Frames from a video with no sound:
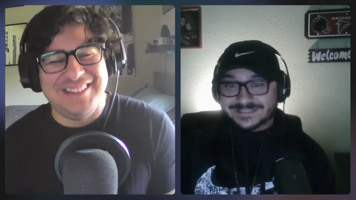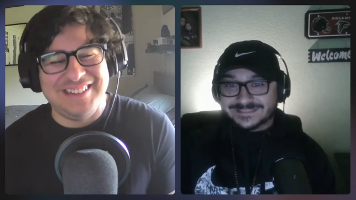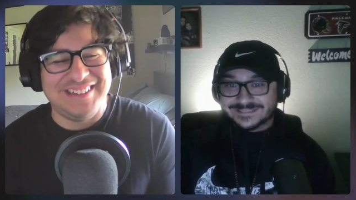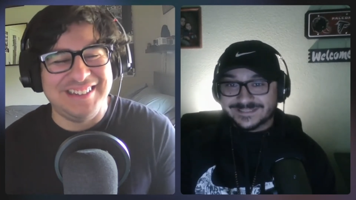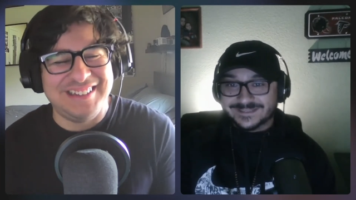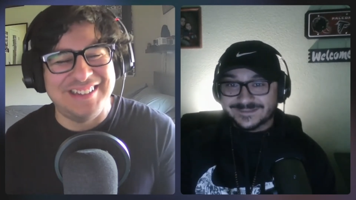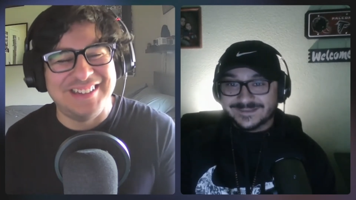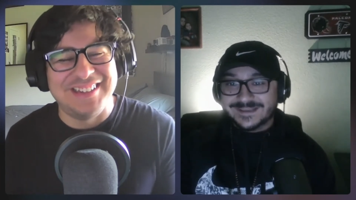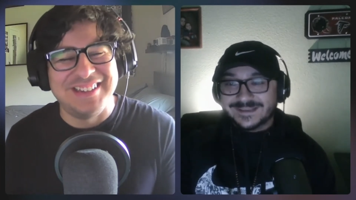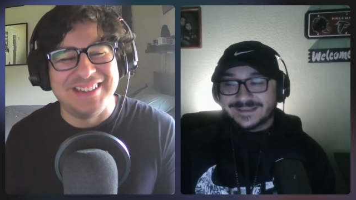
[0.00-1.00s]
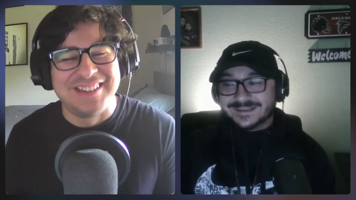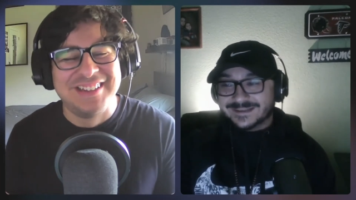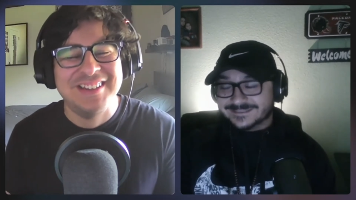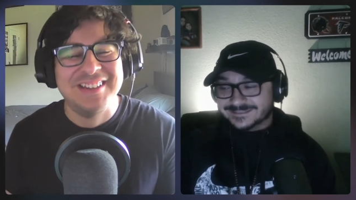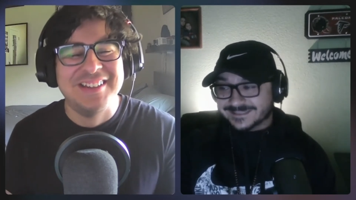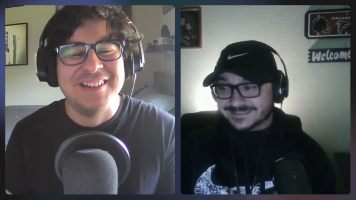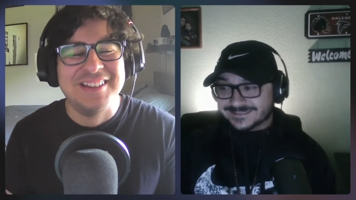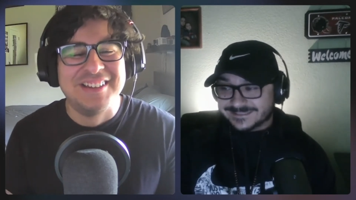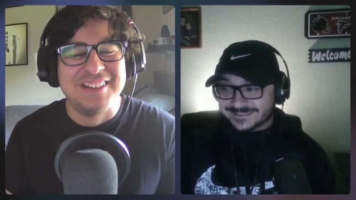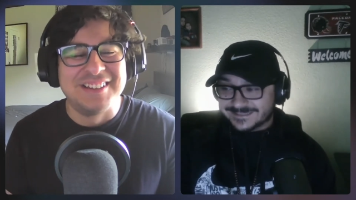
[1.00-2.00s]
Speaker 1: So I was like,
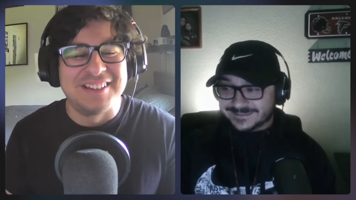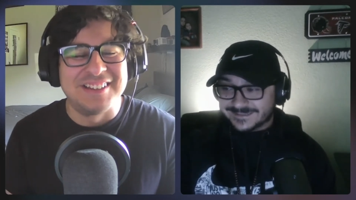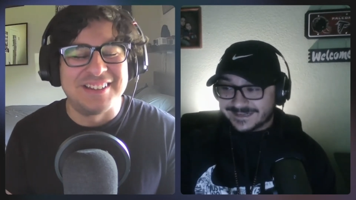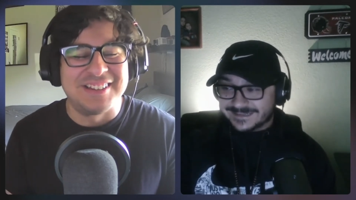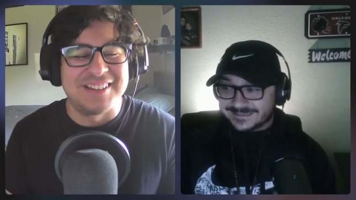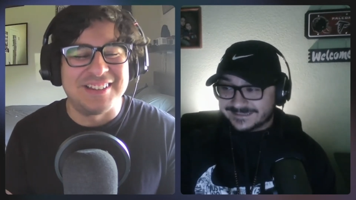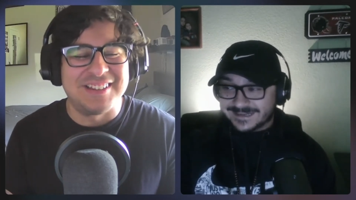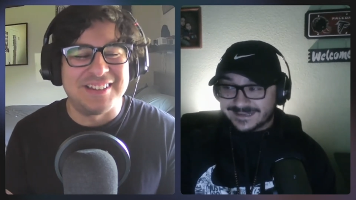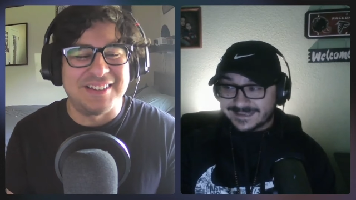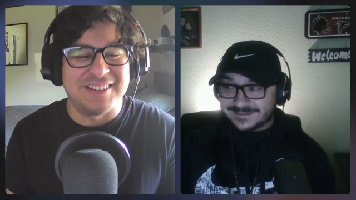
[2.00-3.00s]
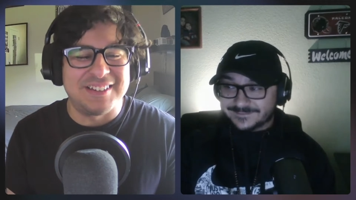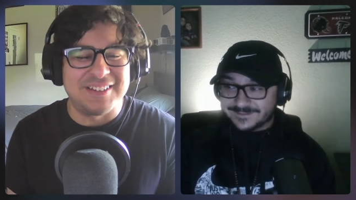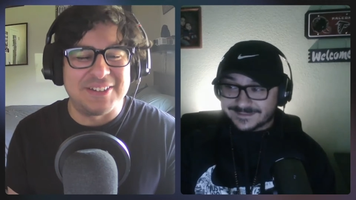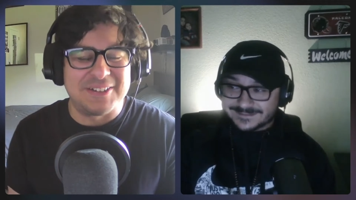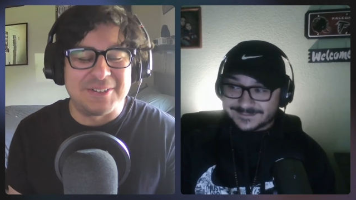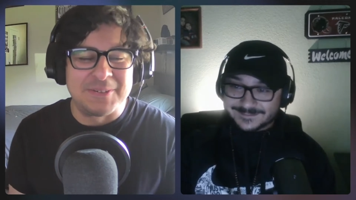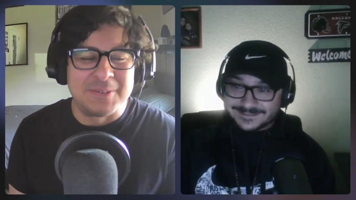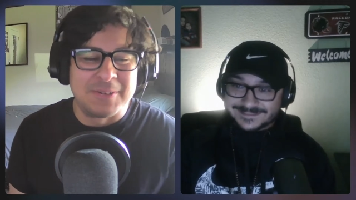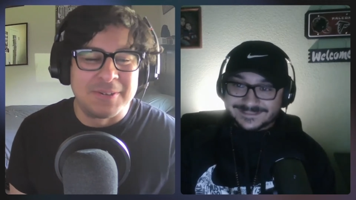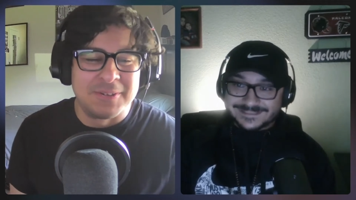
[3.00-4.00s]
shit, dude, I I gotta fucking
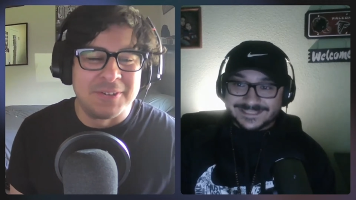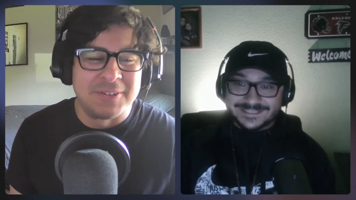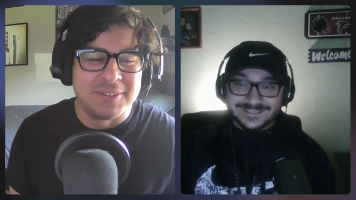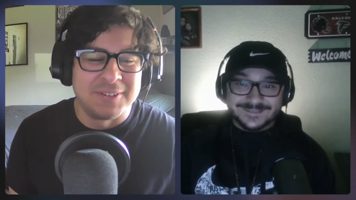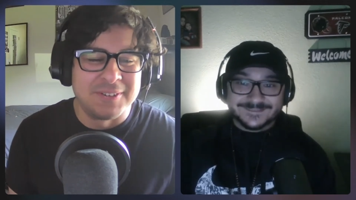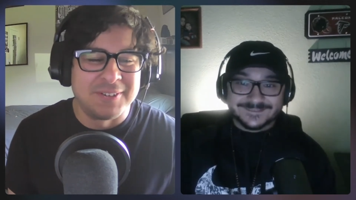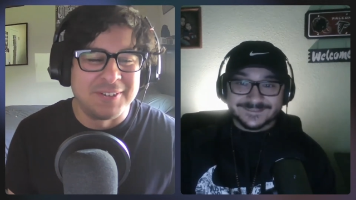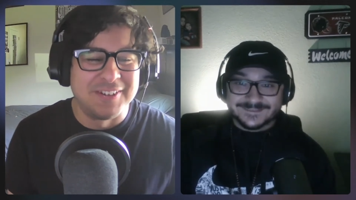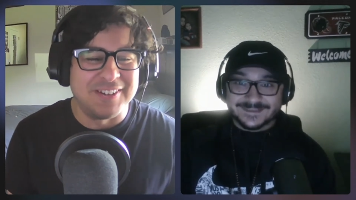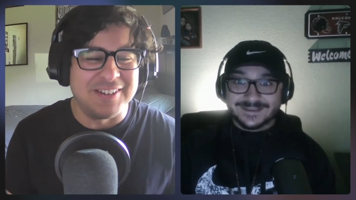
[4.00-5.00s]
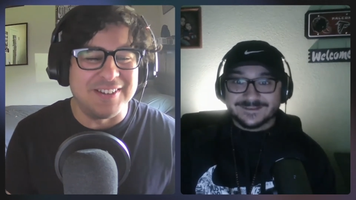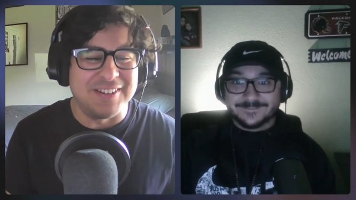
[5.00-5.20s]
switch this shit. So yeah,